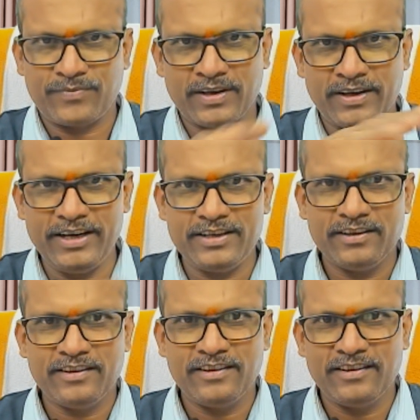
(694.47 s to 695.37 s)
Right?
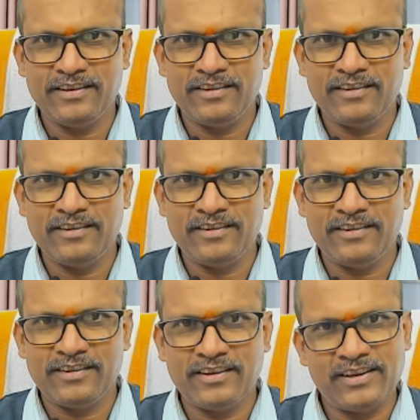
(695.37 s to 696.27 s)

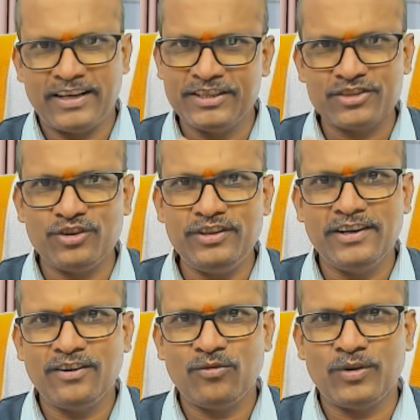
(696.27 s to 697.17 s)
Understood?
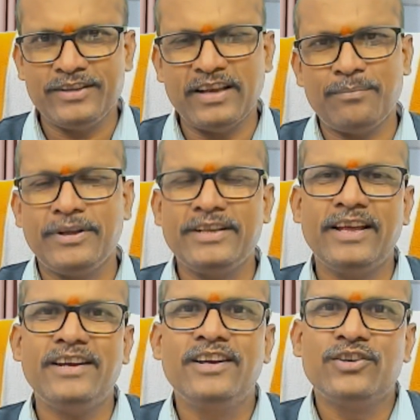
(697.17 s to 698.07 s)
What is happening
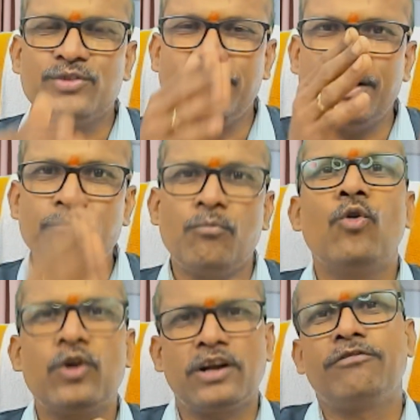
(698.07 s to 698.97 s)
there? So here more
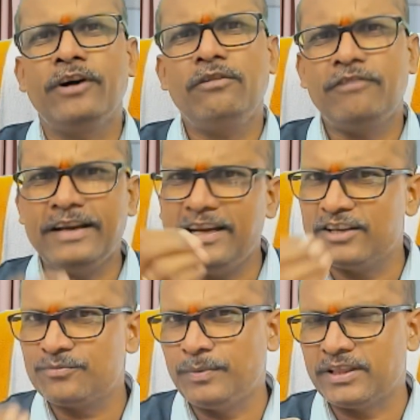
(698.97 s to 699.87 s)
kapha, very less
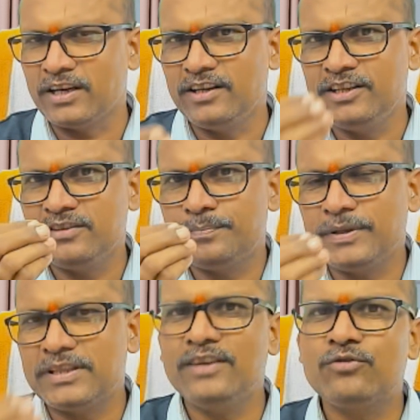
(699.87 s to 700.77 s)
pitta. It is
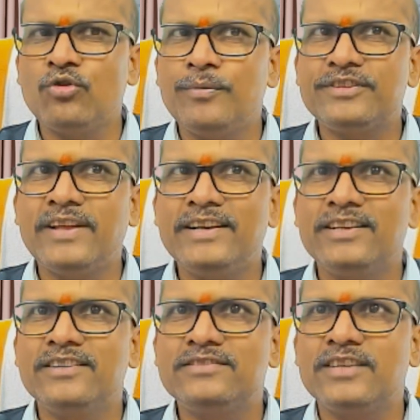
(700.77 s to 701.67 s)
pitta is so much that it
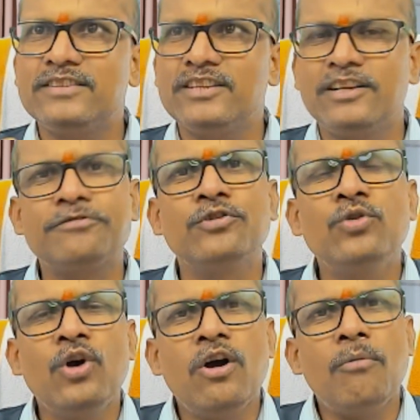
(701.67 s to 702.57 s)
is just enough to
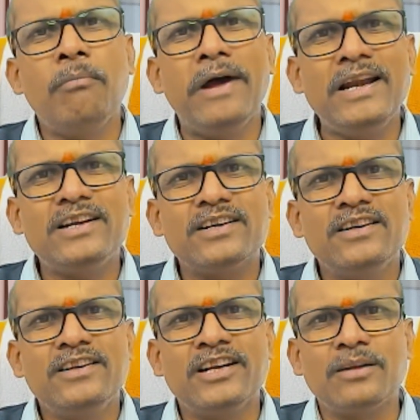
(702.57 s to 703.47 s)
melt
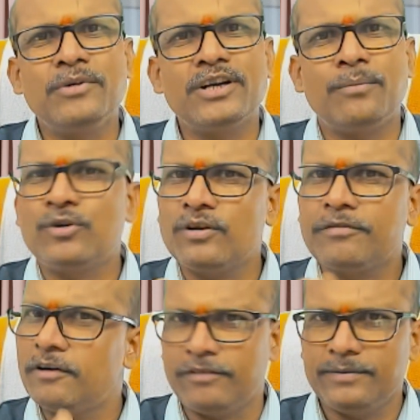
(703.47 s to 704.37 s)
little bit amount of
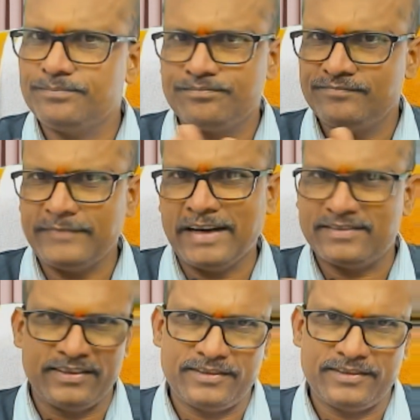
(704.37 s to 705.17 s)
kapha. That's it.